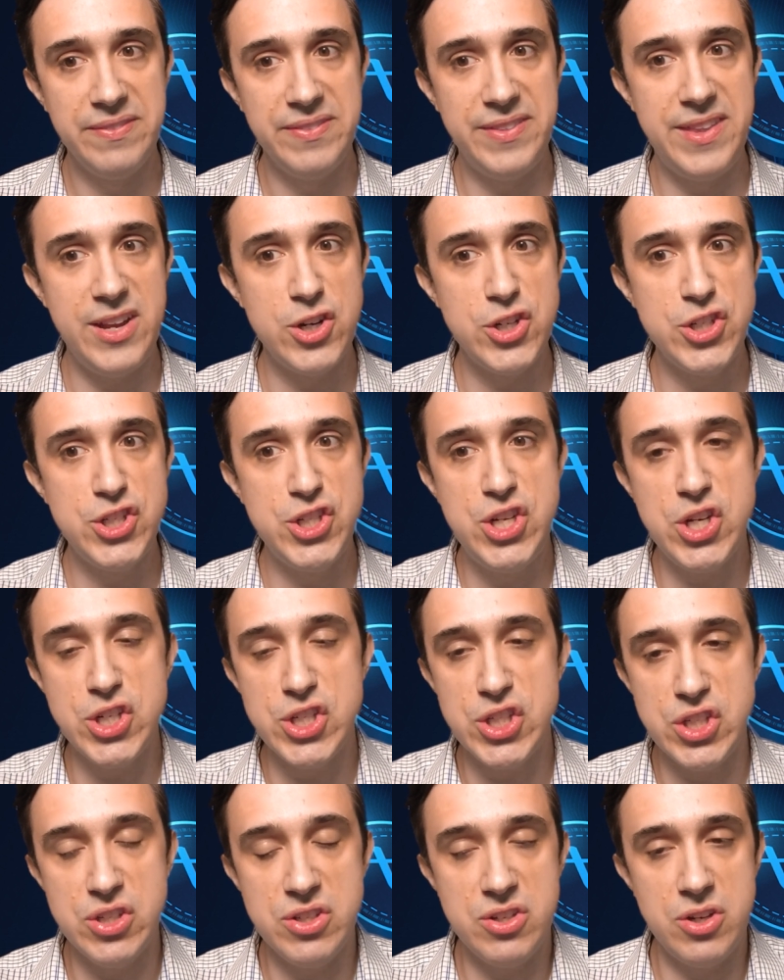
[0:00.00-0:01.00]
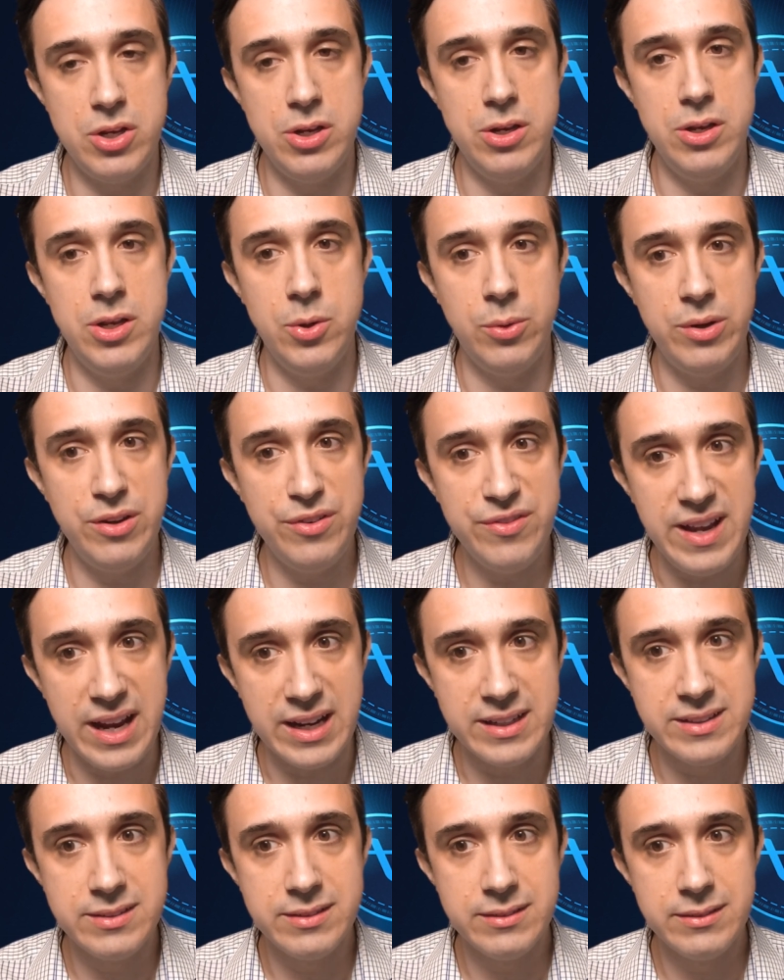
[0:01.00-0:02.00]
there's just no
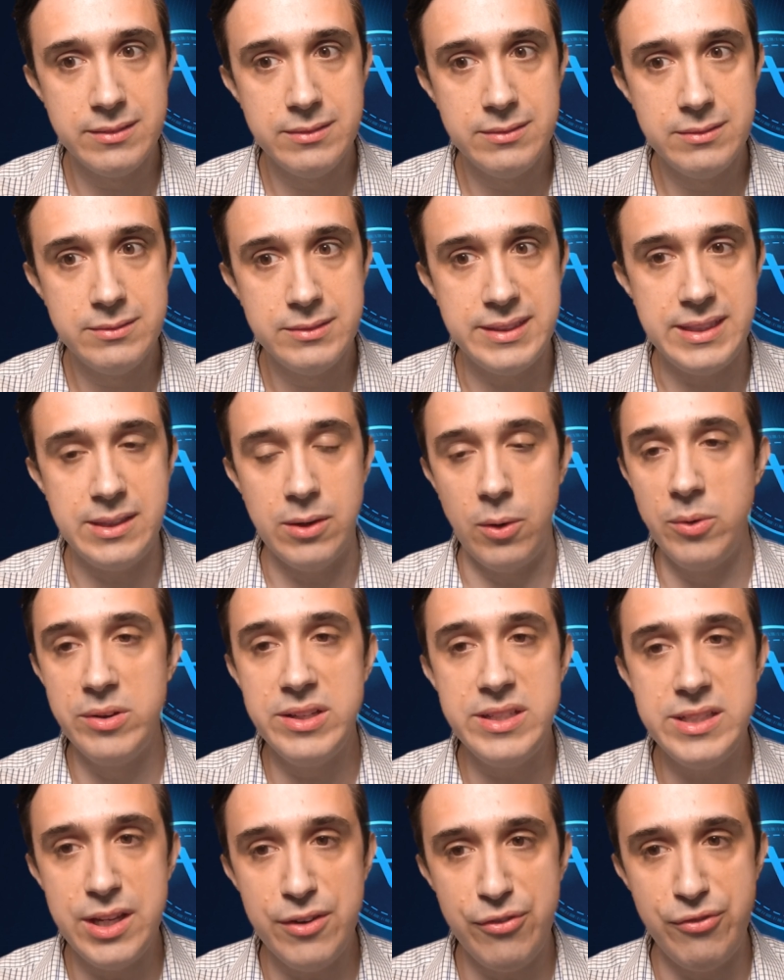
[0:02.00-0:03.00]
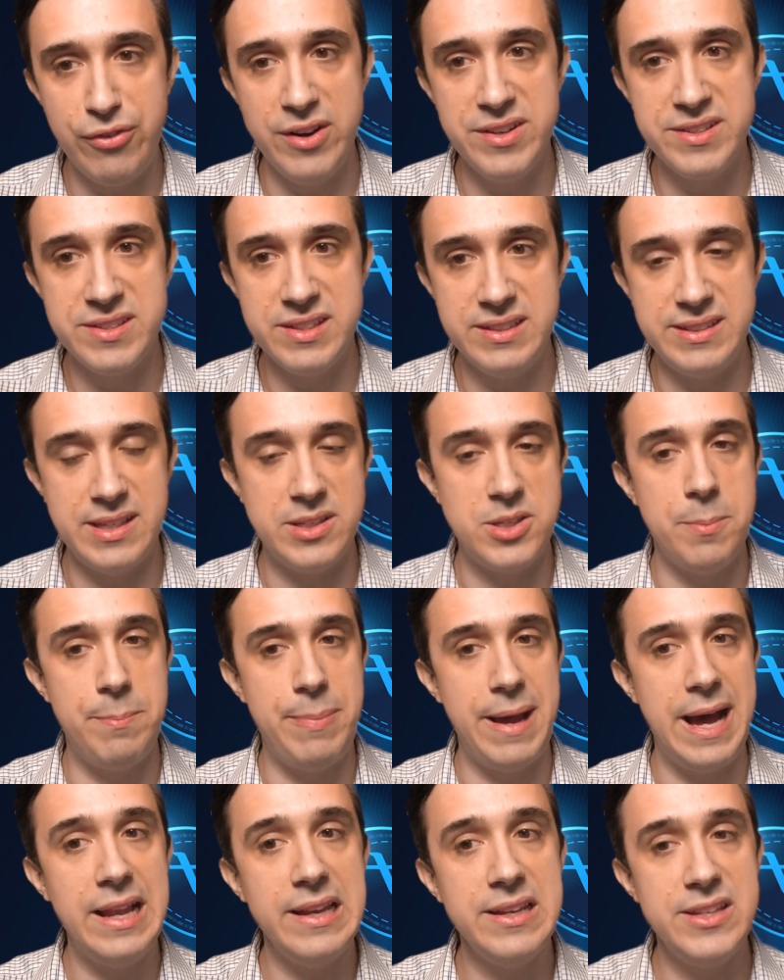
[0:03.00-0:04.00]
effect. The only difference is that the
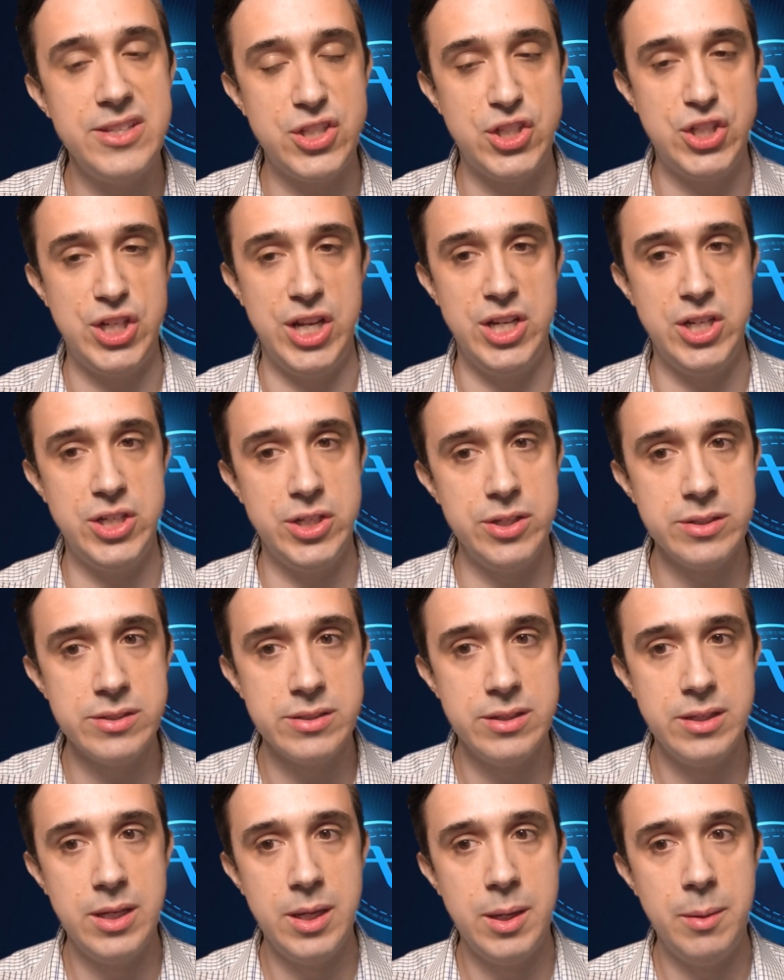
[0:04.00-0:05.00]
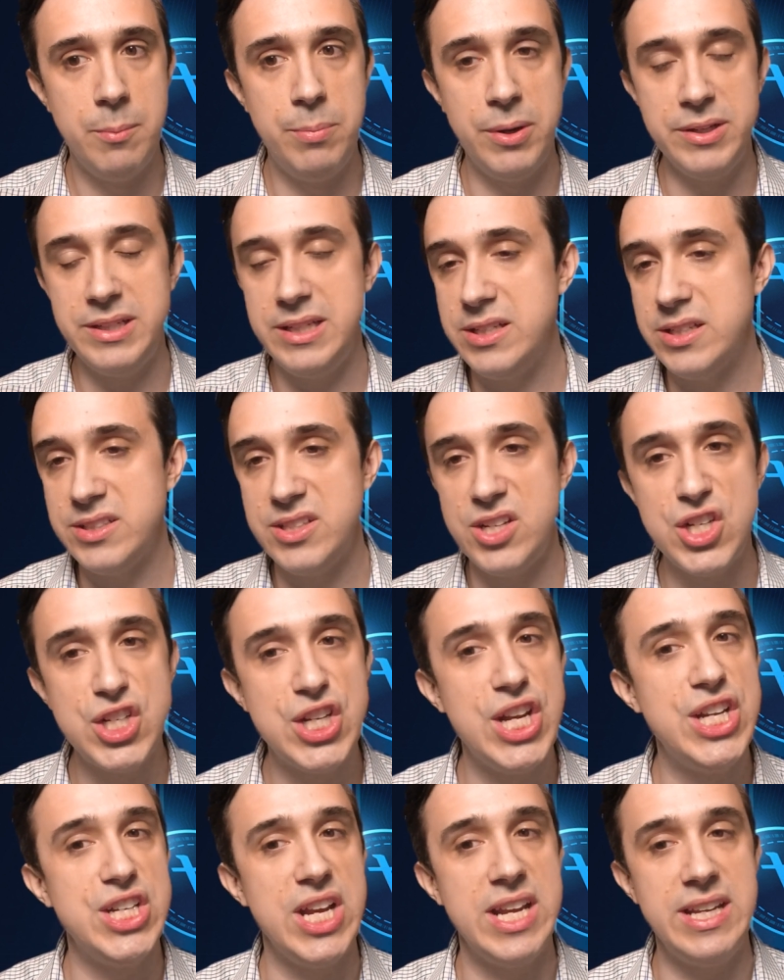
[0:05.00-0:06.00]
balance changes, but it doesn't
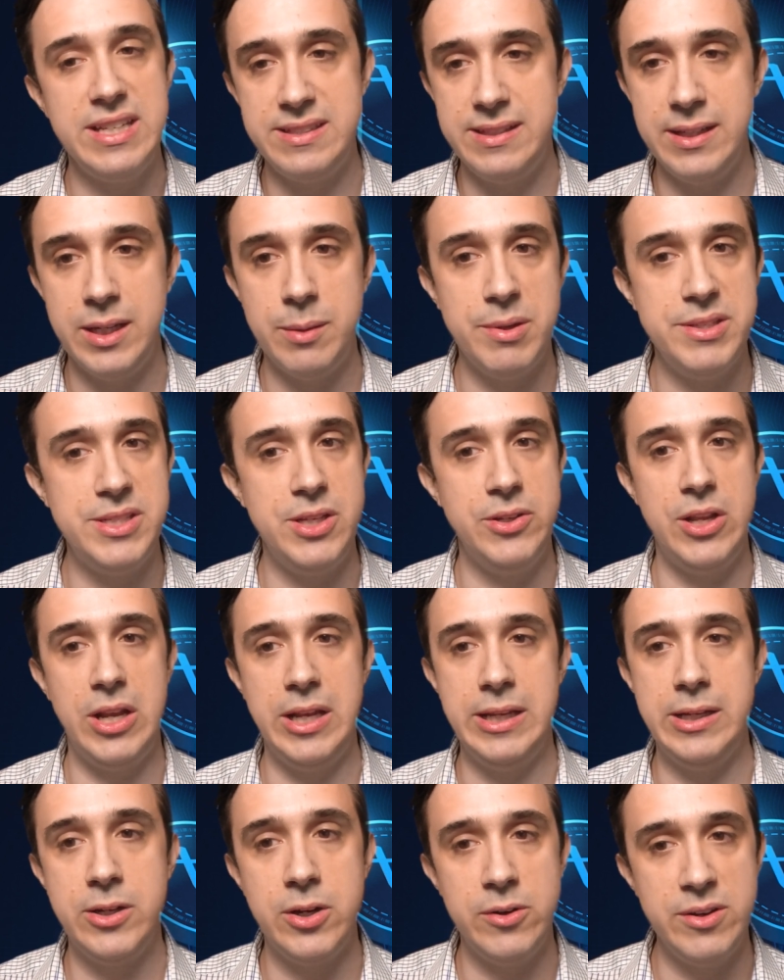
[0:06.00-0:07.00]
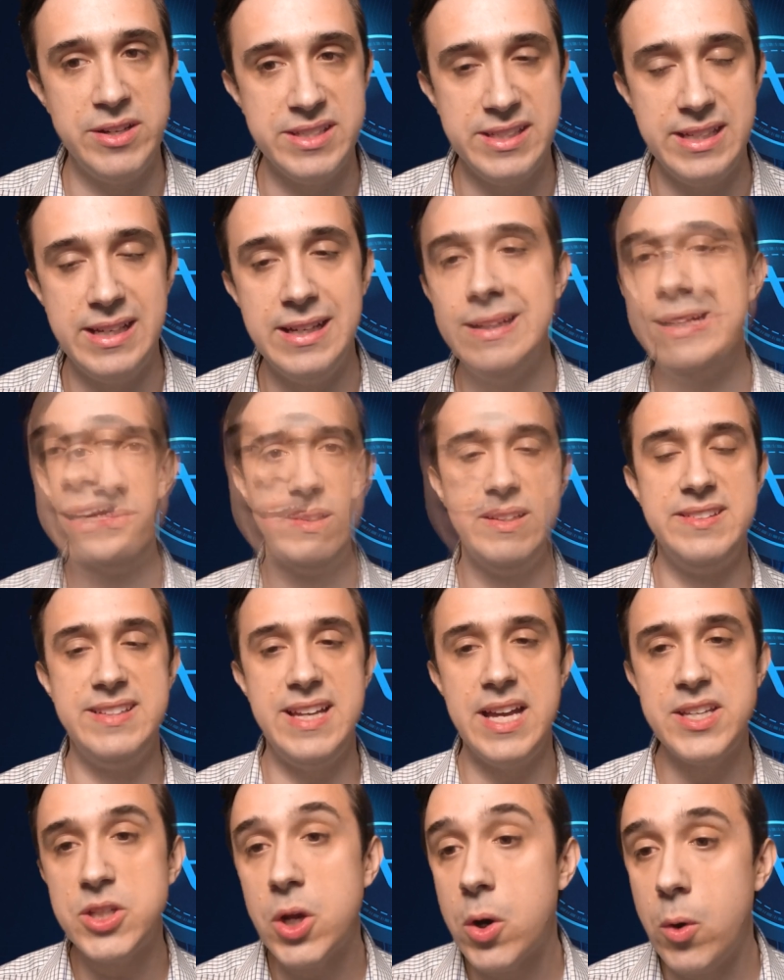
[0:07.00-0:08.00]
change anything about the underlying currency.
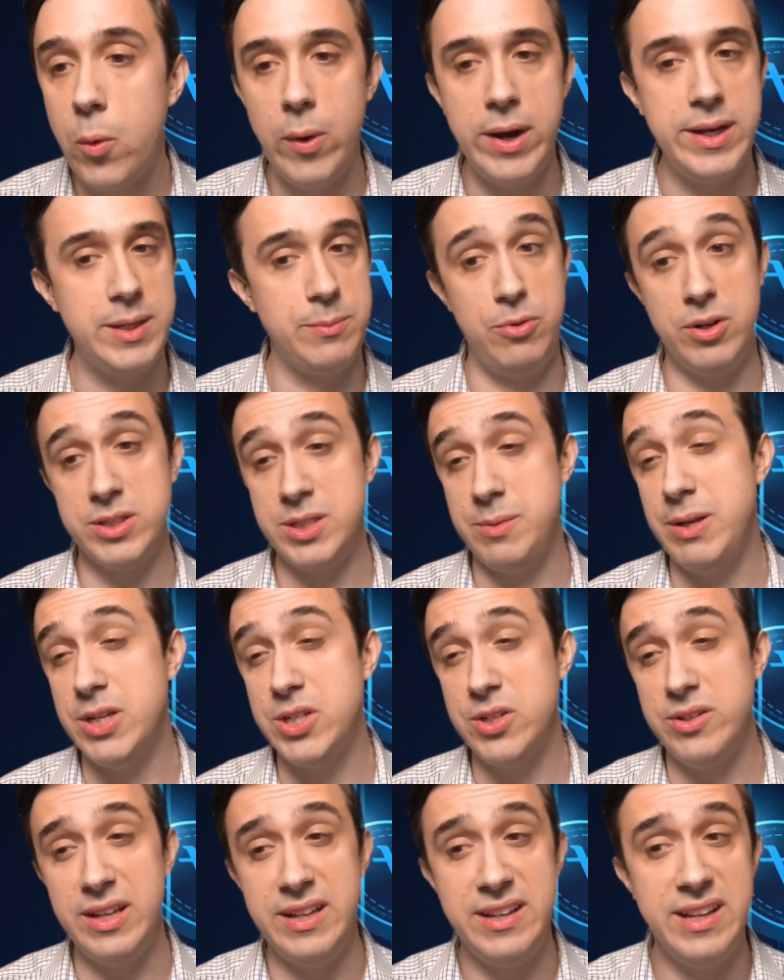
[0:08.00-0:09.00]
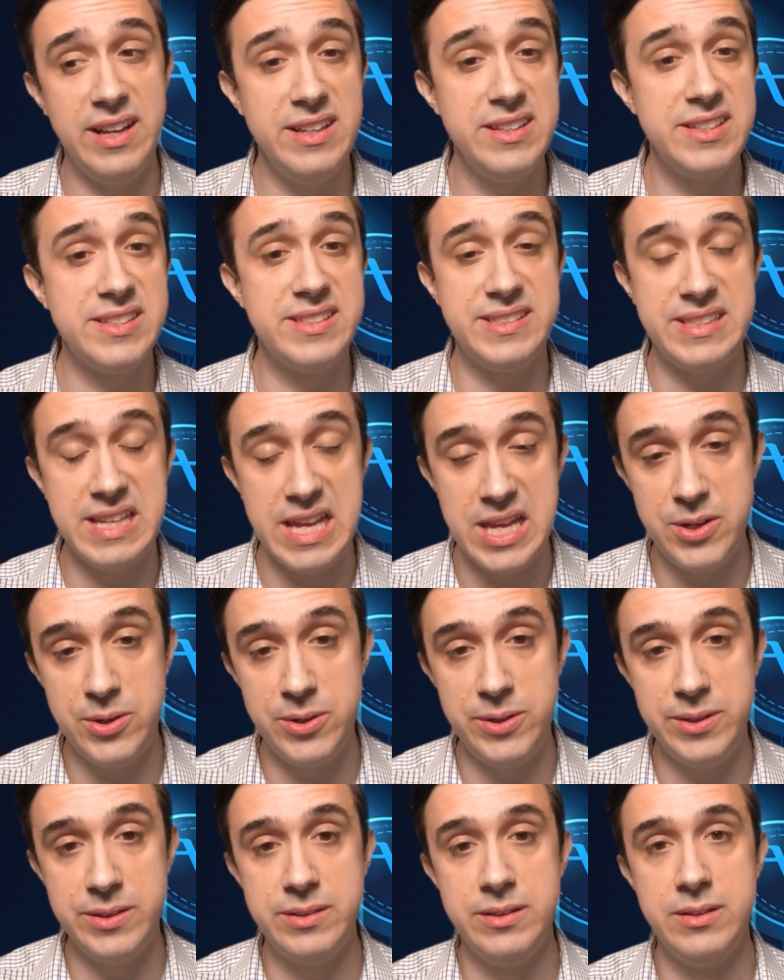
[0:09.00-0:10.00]
That's a great approximation, and that is
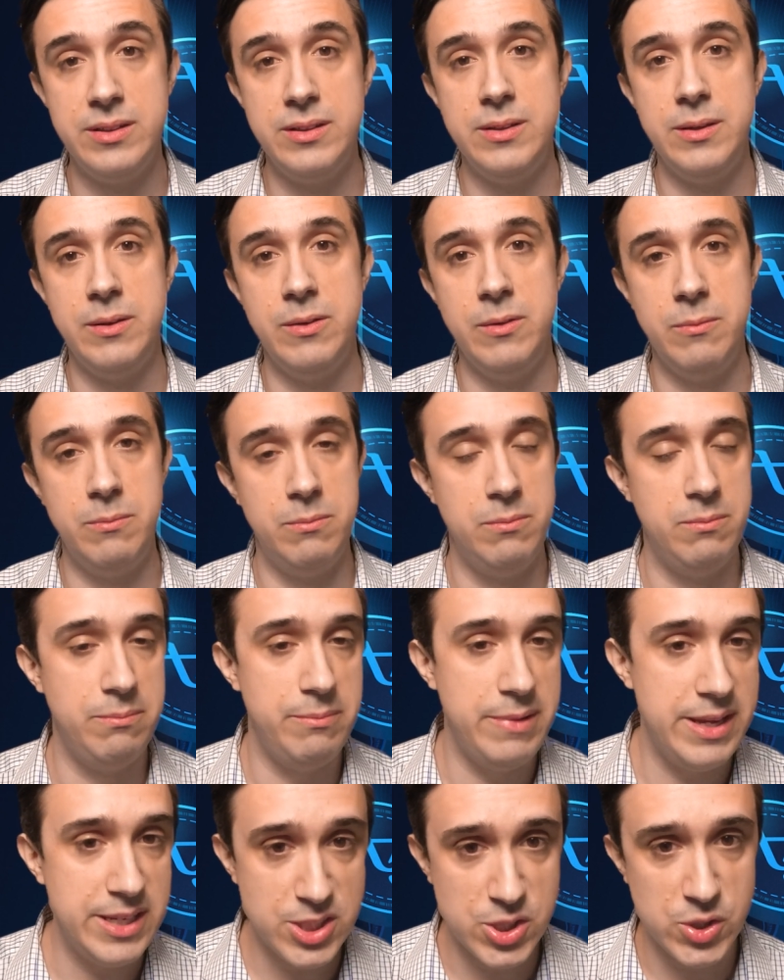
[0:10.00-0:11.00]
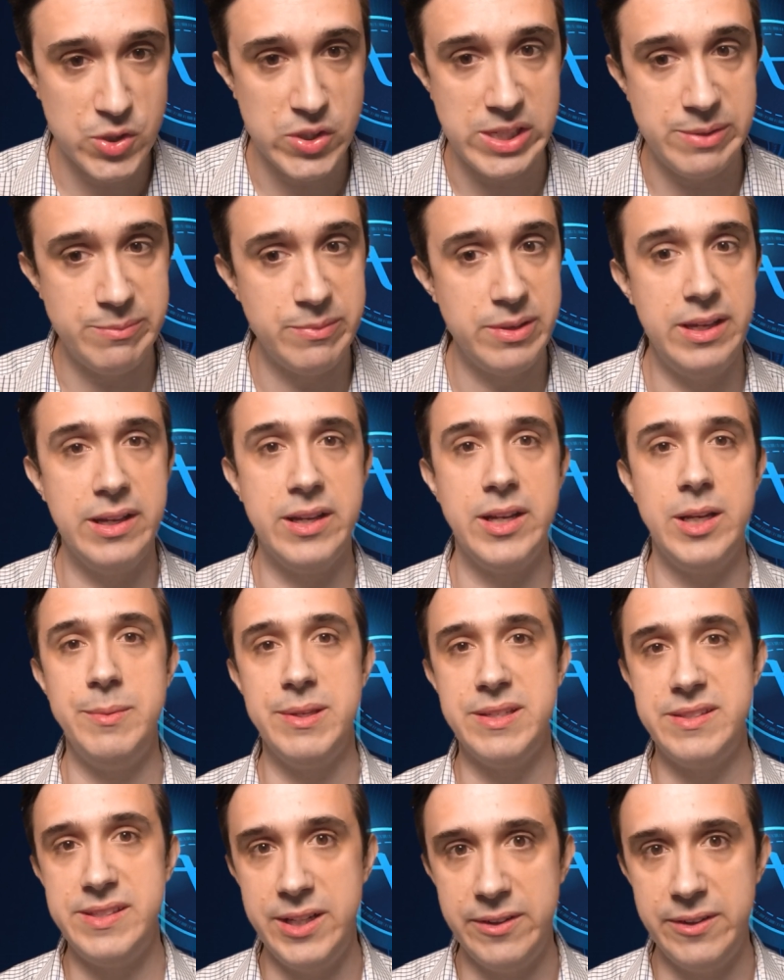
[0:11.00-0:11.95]
standard mainstream economic